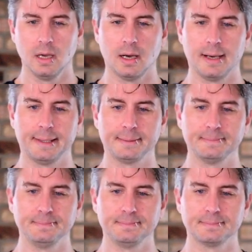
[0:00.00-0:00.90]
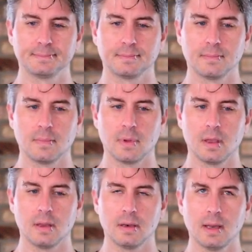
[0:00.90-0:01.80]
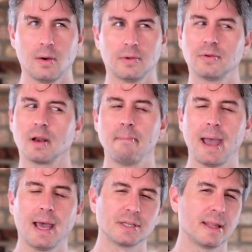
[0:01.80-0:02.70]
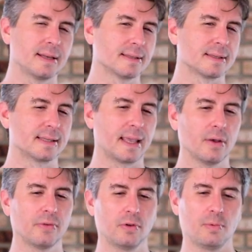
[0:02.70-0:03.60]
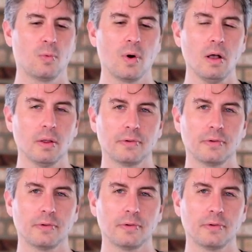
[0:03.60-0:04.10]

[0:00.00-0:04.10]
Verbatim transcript: Um, now, as you can imagine, that doesn't scale super well.